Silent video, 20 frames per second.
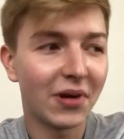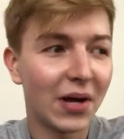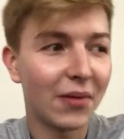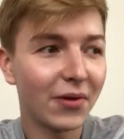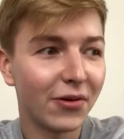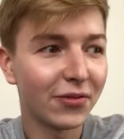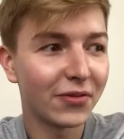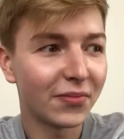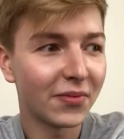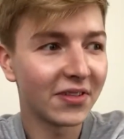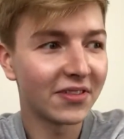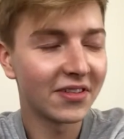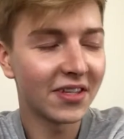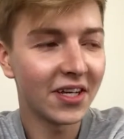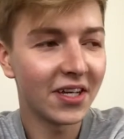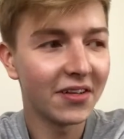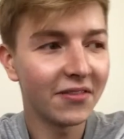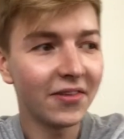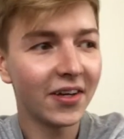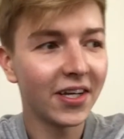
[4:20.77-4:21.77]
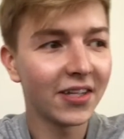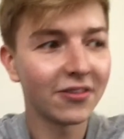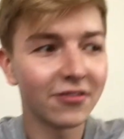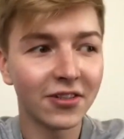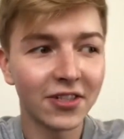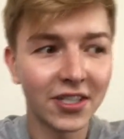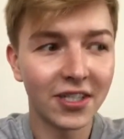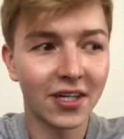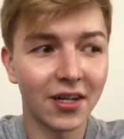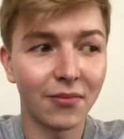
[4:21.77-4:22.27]
about myself, I
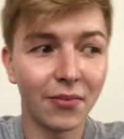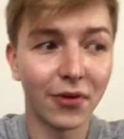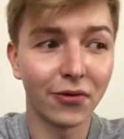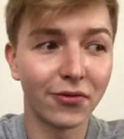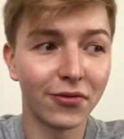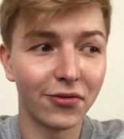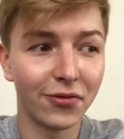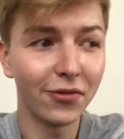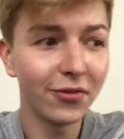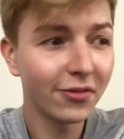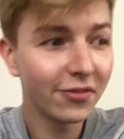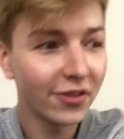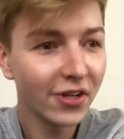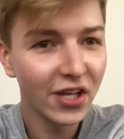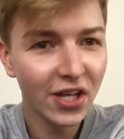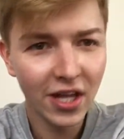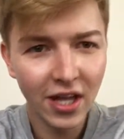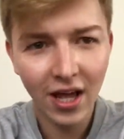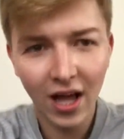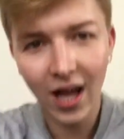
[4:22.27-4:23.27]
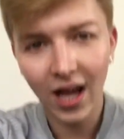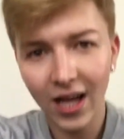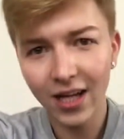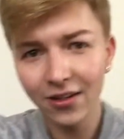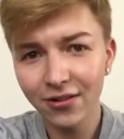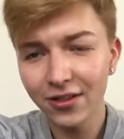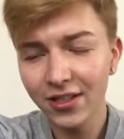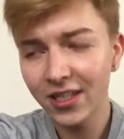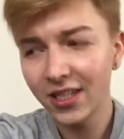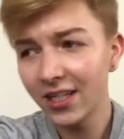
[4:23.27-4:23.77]
don't care about you, I
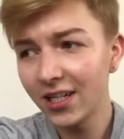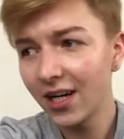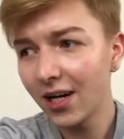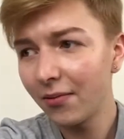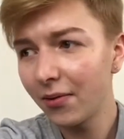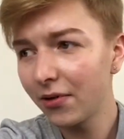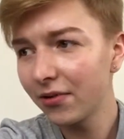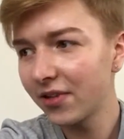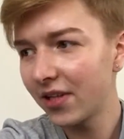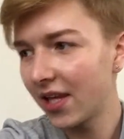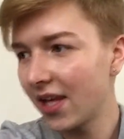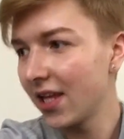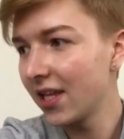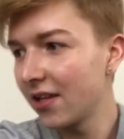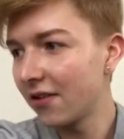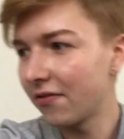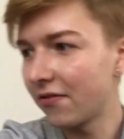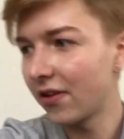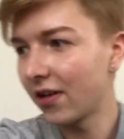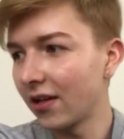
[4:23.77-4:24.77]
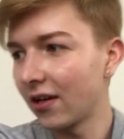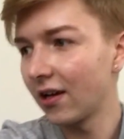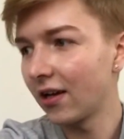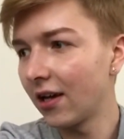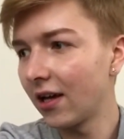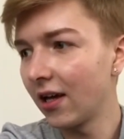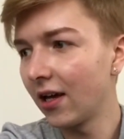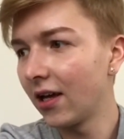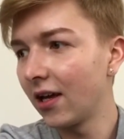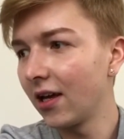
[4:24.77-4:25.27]
don't care about anything.
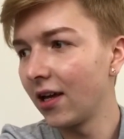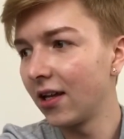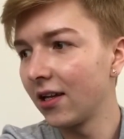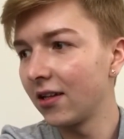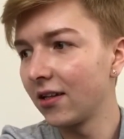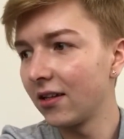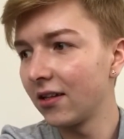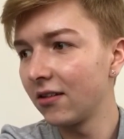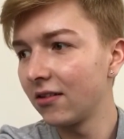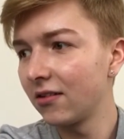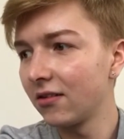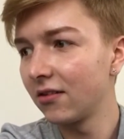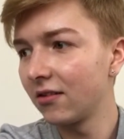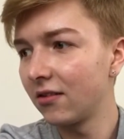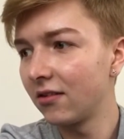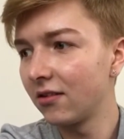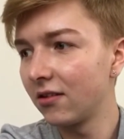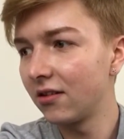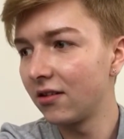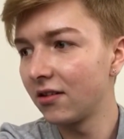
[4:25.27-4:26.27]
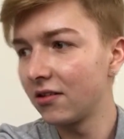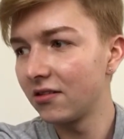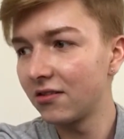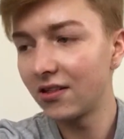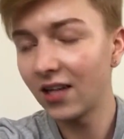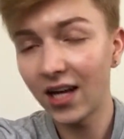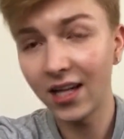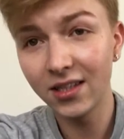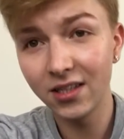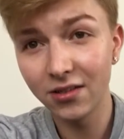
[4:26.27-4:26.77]
And
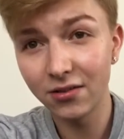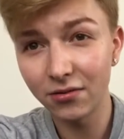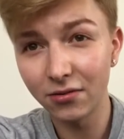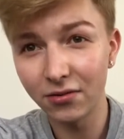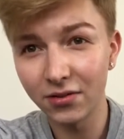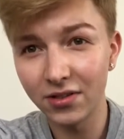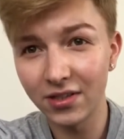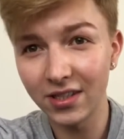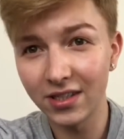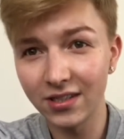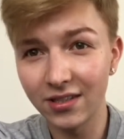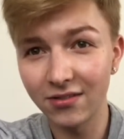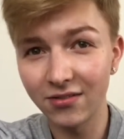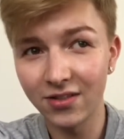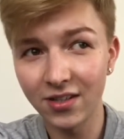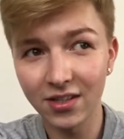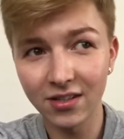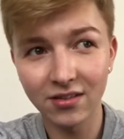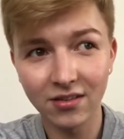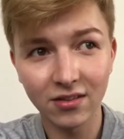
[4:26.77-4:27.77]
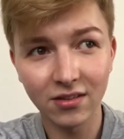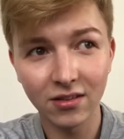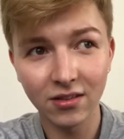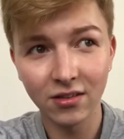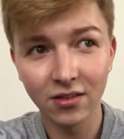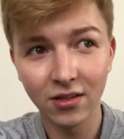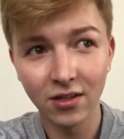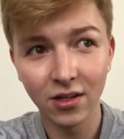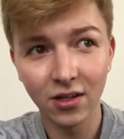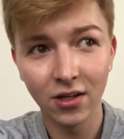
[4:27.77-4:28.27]
this attitude, it's just
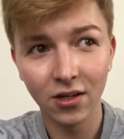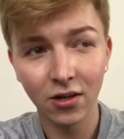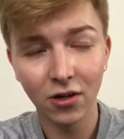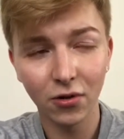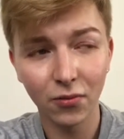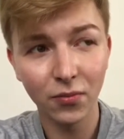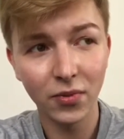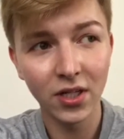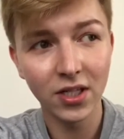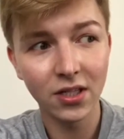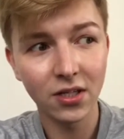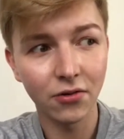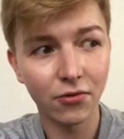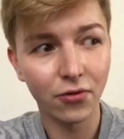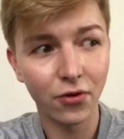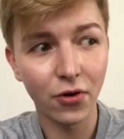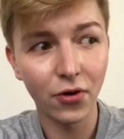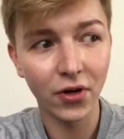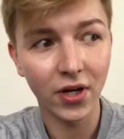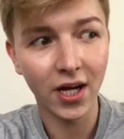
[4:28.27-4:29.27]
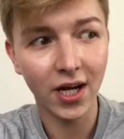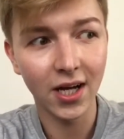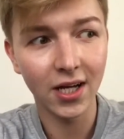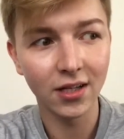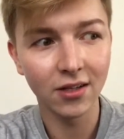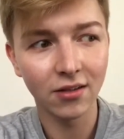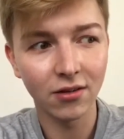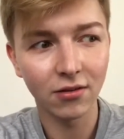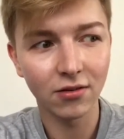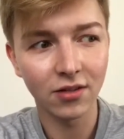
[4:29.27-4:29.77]
completely wrong.
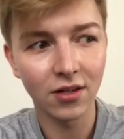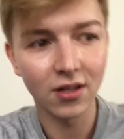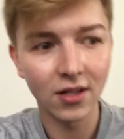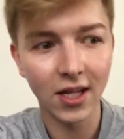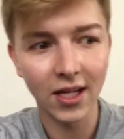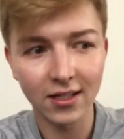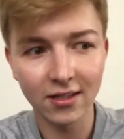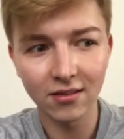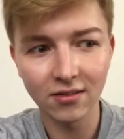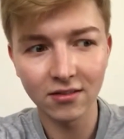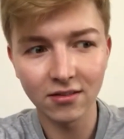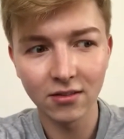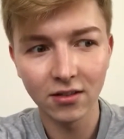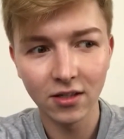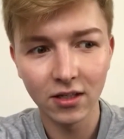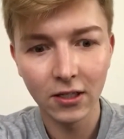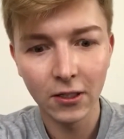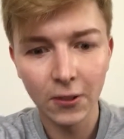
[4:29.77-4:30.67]
I don't like this